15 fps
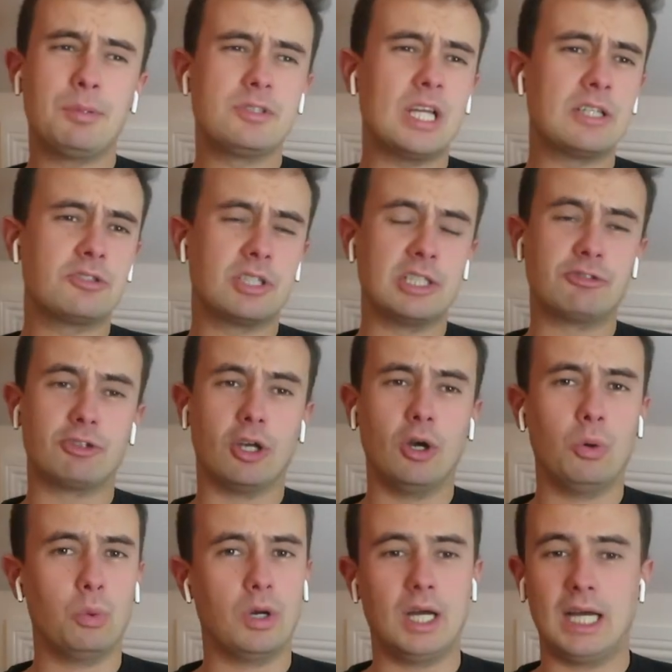potentially
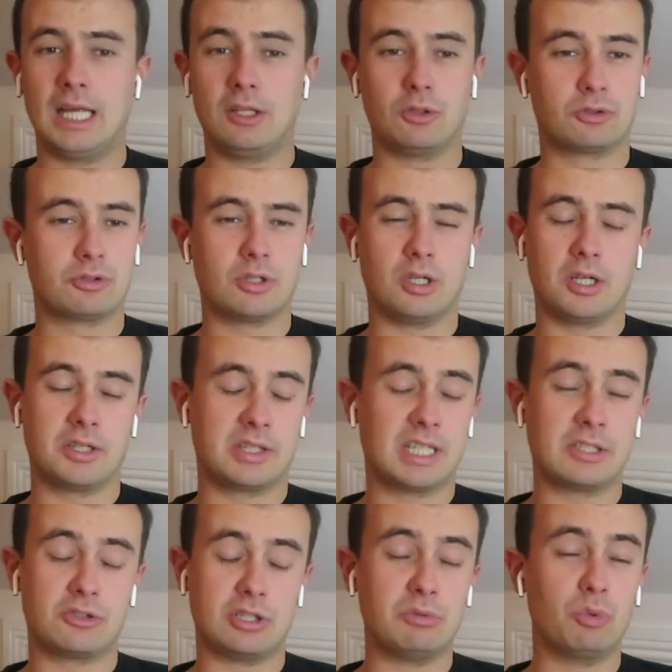so. Look, I
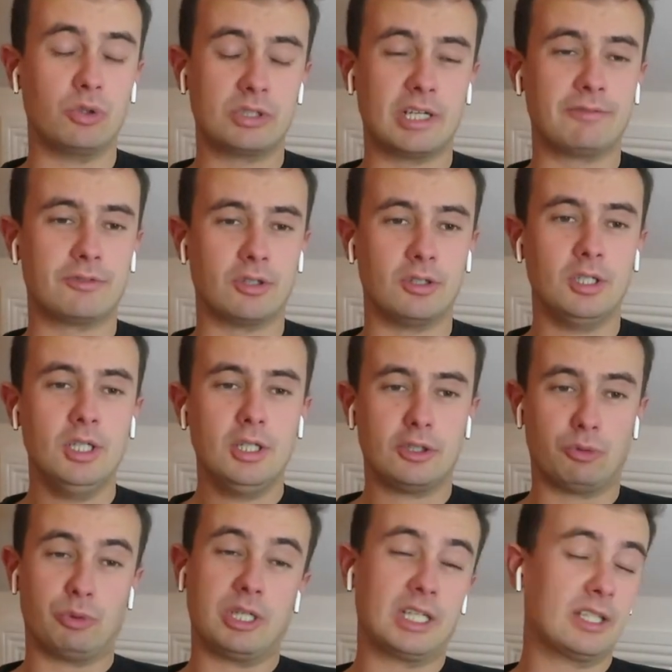think she would have the
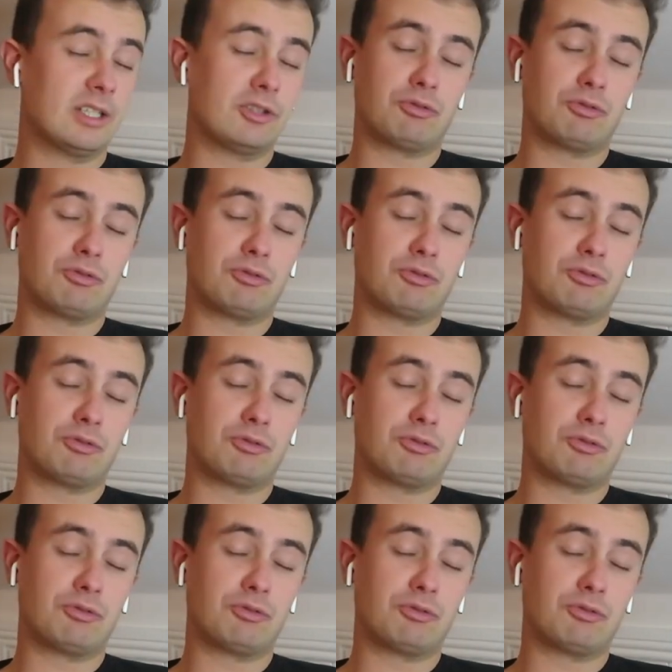winning in